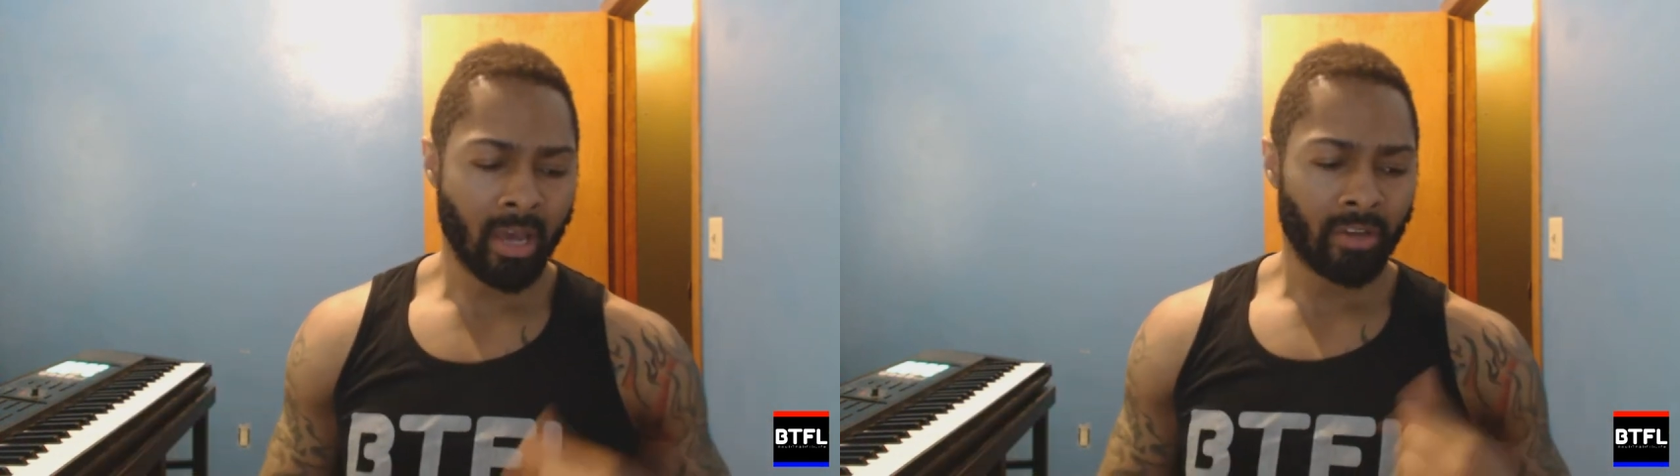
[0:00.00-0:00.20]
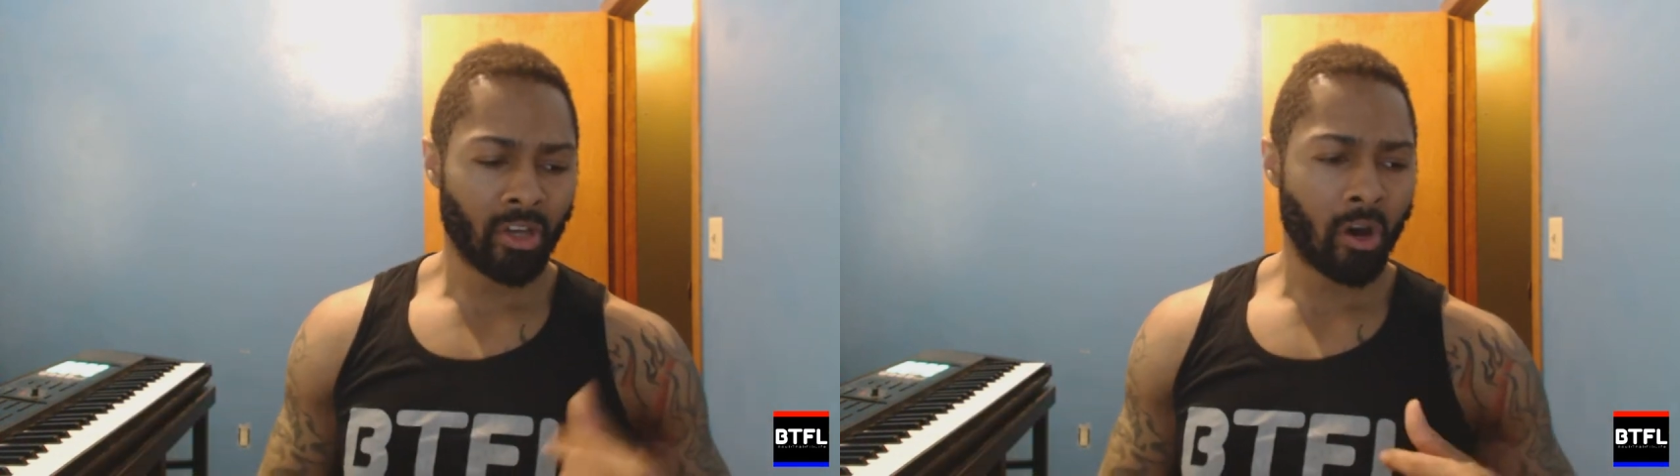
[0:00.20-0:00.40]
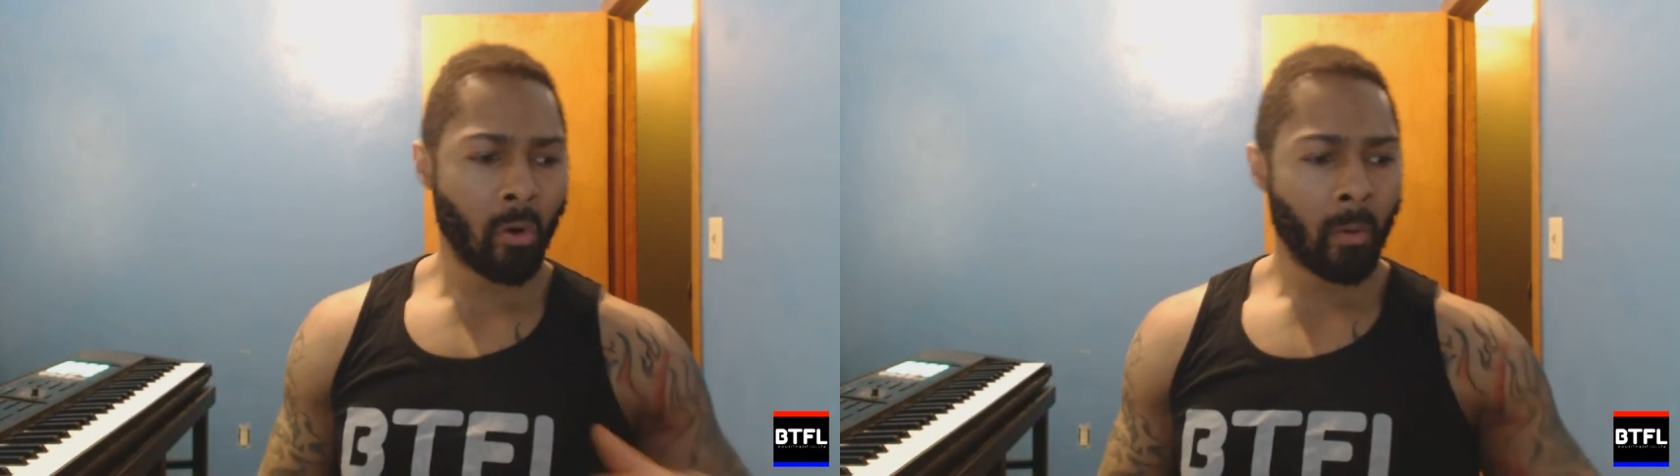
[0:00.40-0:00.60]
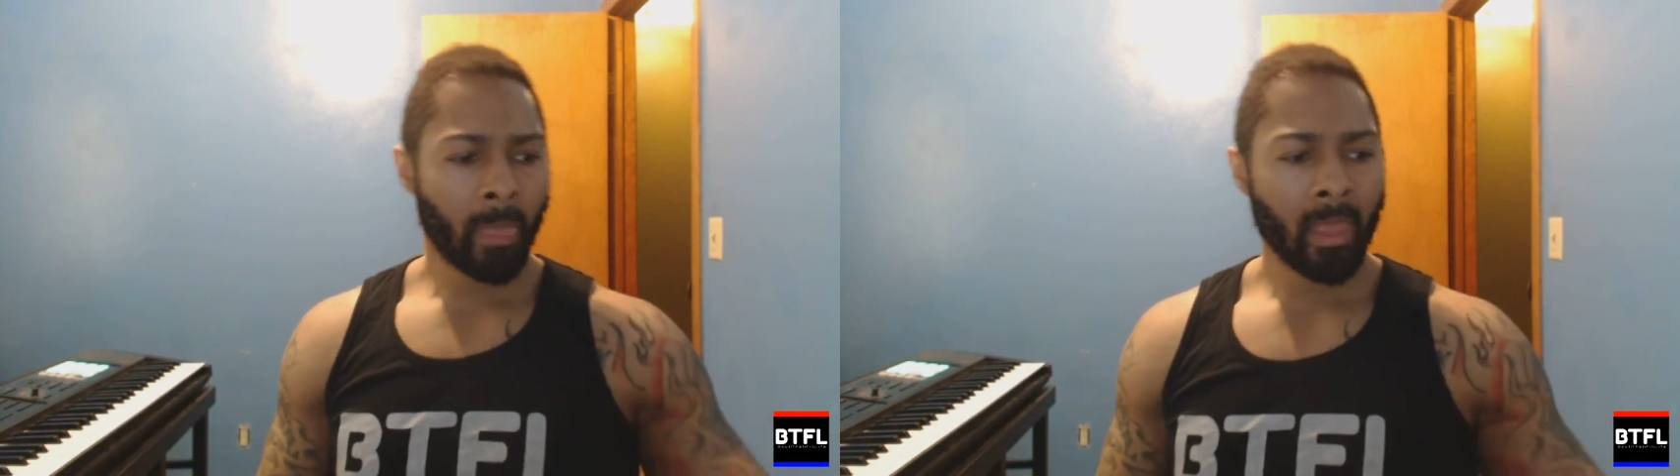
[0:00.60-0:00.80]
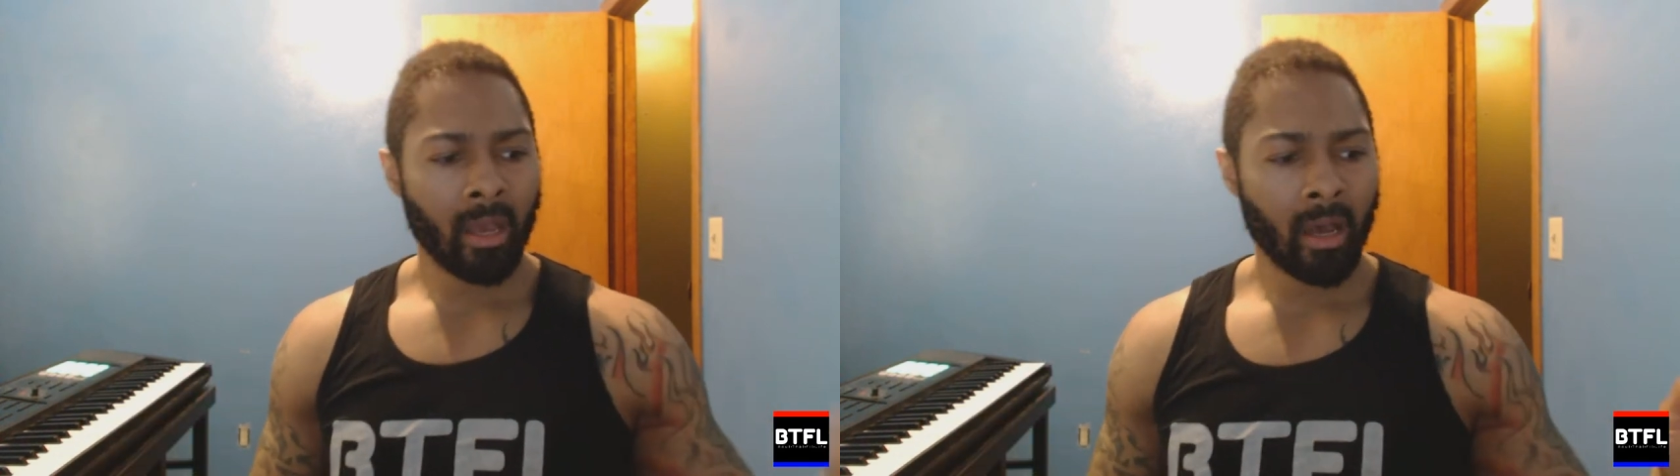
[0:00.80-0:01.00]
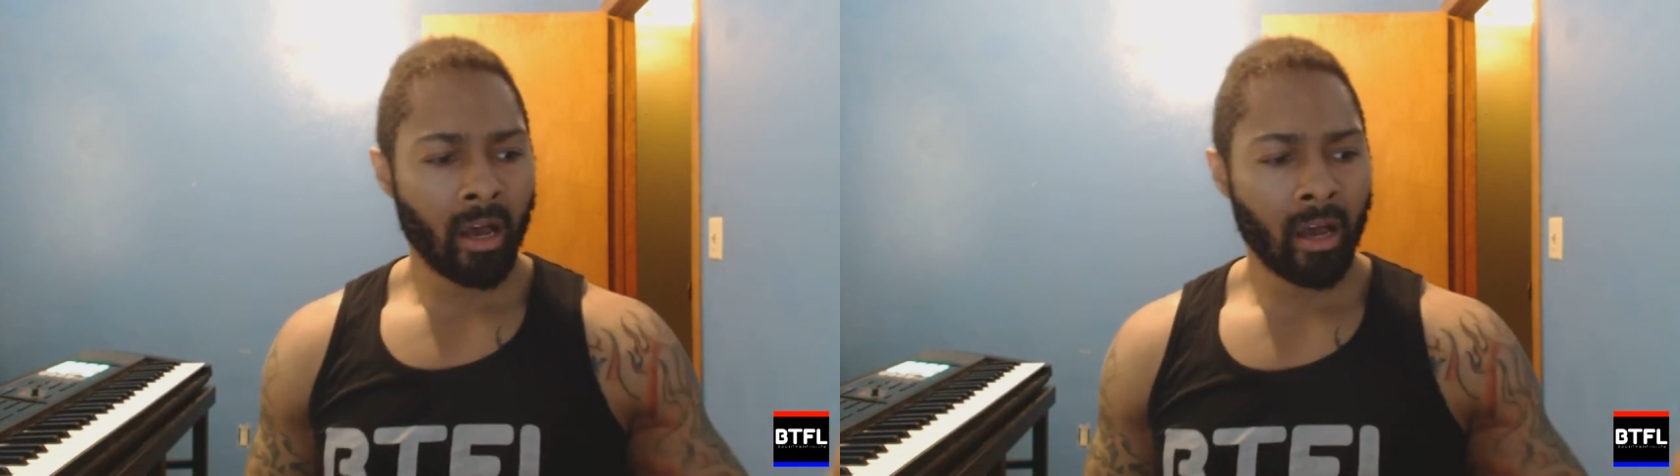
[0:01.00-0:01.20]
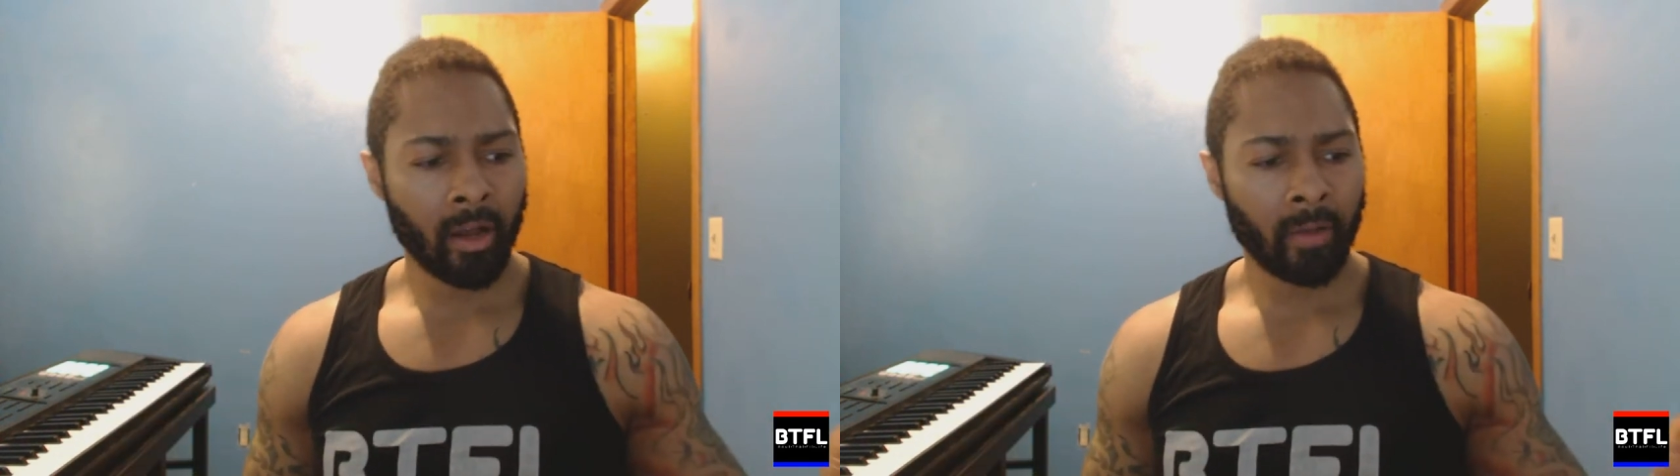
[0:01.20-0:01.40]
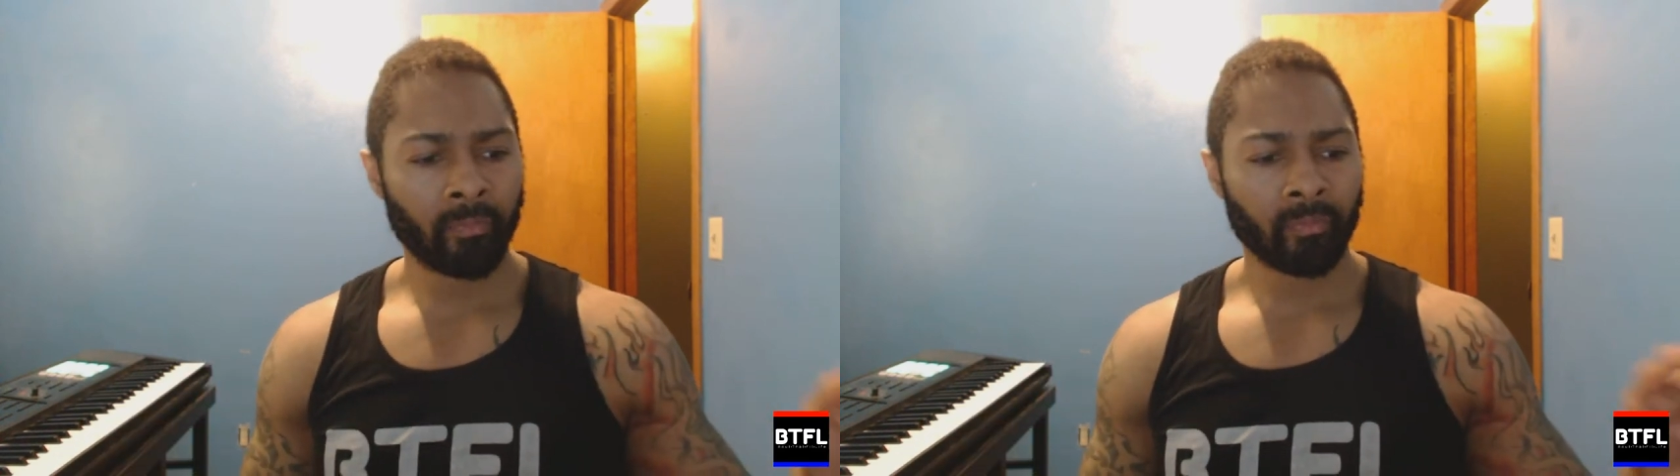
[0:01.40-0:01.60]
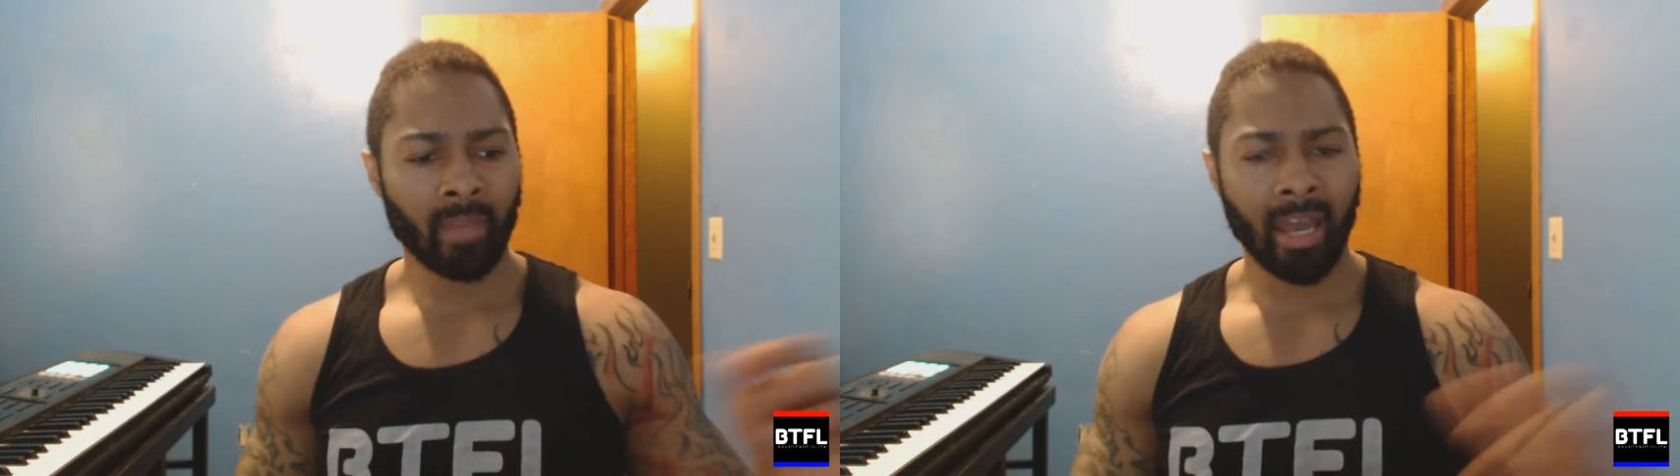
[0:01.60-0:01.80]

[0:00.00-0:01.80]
So uh,